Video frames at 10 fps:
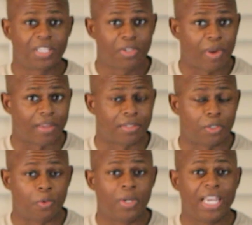thing you have to
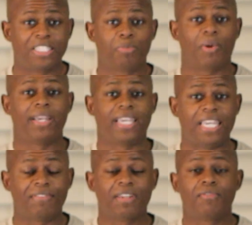do is break
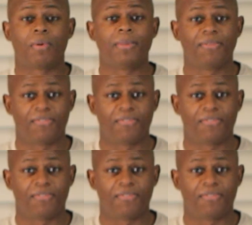even from the